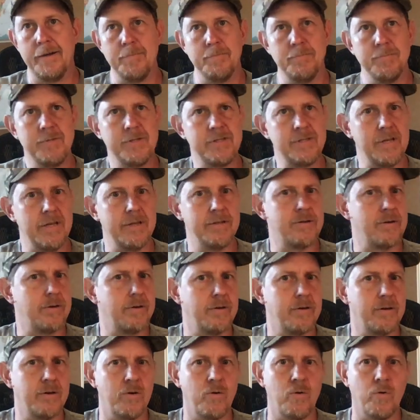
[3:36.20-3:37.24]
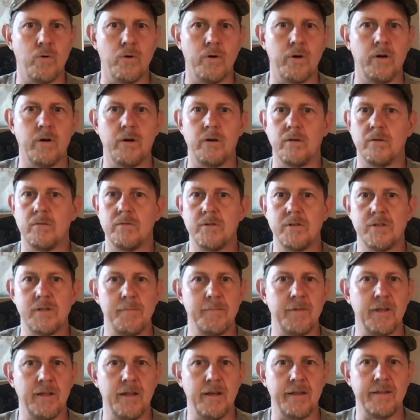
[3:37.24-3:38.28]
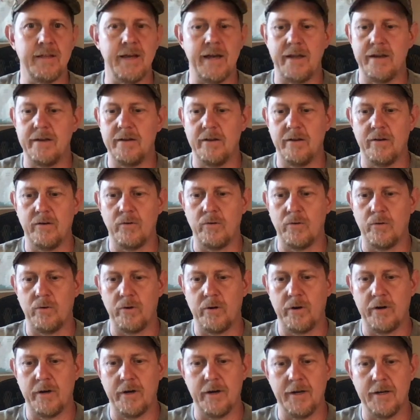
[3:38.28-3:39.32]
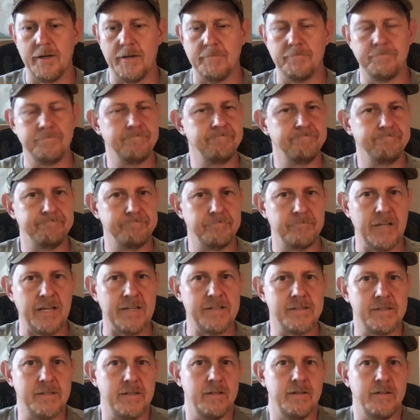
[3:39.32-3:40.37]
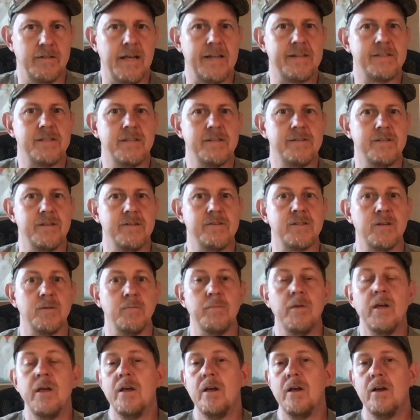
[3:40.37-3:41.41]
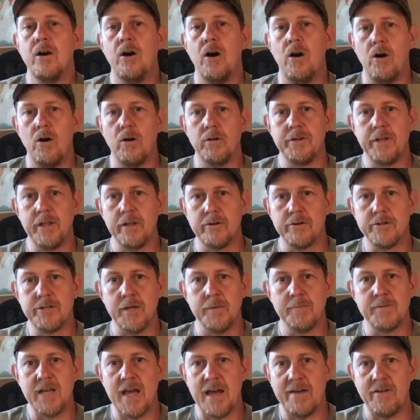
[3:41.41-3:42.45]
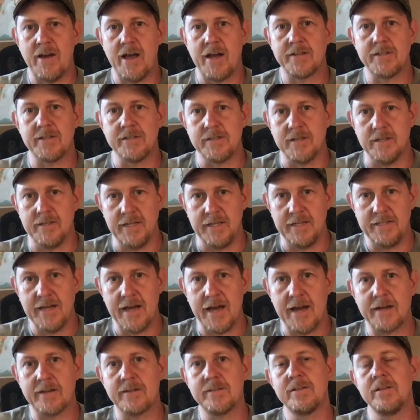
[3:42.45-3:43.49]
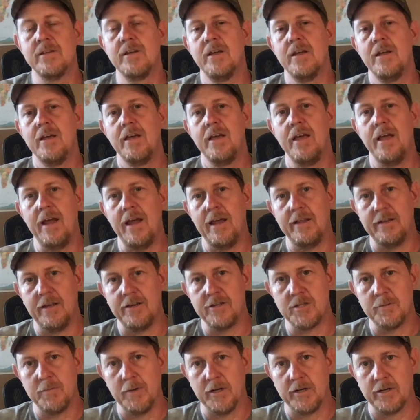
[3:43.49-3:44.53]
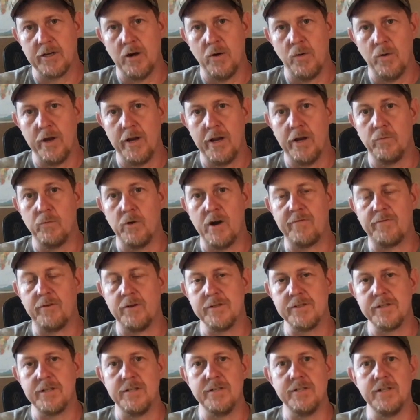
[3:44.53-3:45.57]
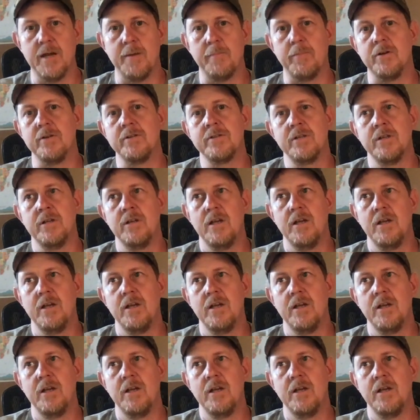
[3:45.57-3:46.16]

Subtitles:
Center or something like that, or that's the system. All dealerships have access to DTACs, and they should be able to go in and reference these numbers.